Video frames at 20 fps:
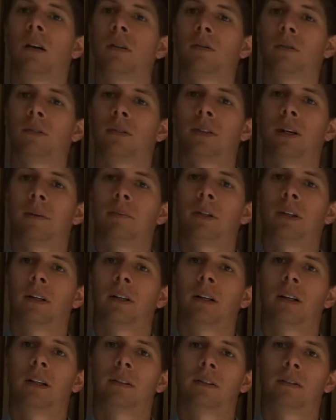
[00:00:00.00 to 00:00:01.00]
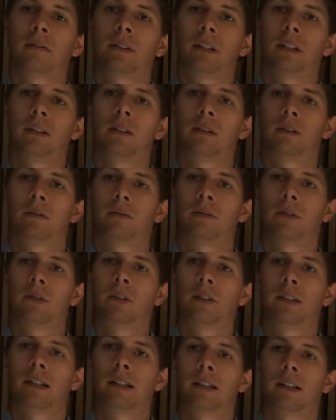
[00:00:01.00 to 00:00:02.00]
receptor activator of
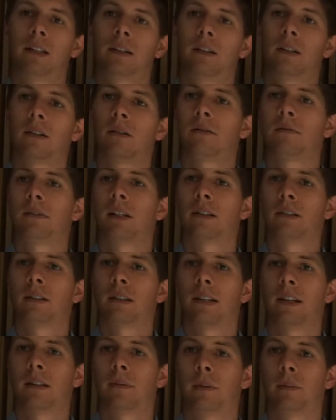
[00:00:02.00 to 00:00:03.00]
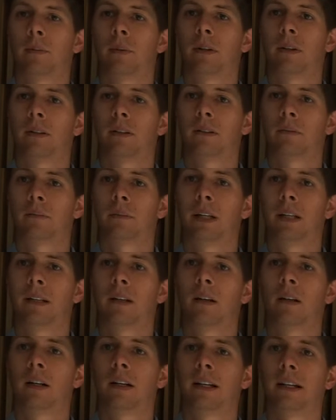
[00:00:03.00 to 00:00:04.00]
nuclear factor kappa B
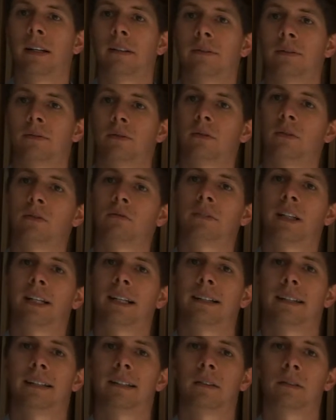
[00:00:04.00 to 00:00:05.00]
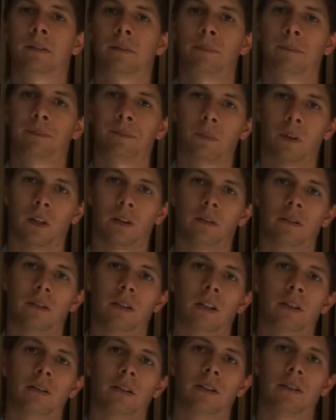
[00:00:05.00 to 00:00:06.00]
ligand, or RANK-L, which
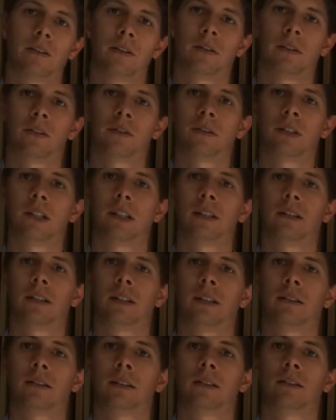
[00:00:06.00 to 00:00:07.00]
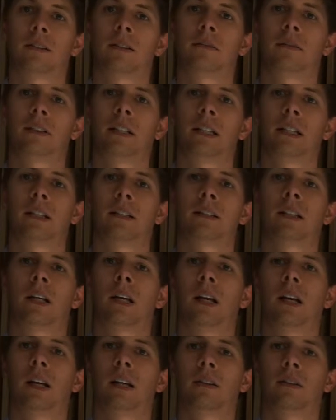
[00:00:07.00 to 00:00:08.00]
increases osteoclast activity,
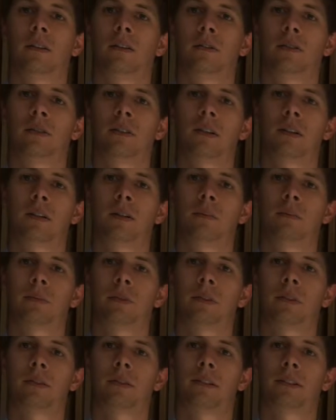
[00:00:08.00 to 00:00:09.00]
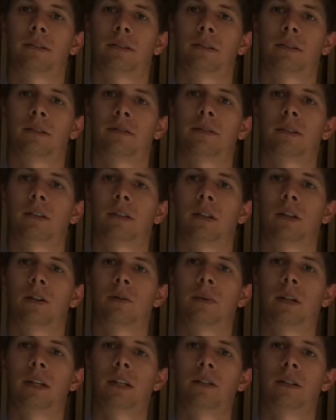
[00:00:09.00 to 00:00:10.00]
and osteoprogenitin,
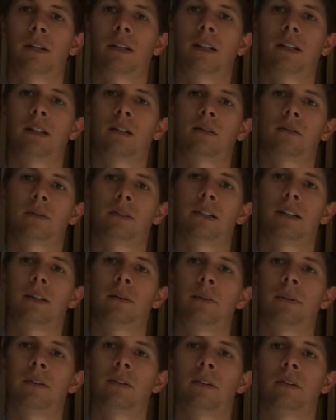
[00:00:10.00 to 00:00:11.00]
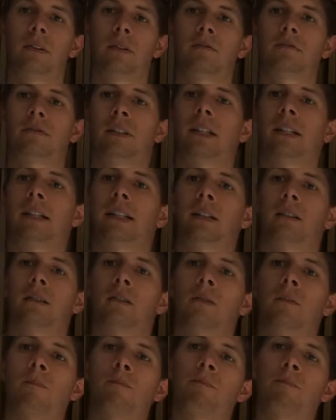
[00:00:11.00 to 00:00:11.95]
OPG, or inhibitor of RANK-L.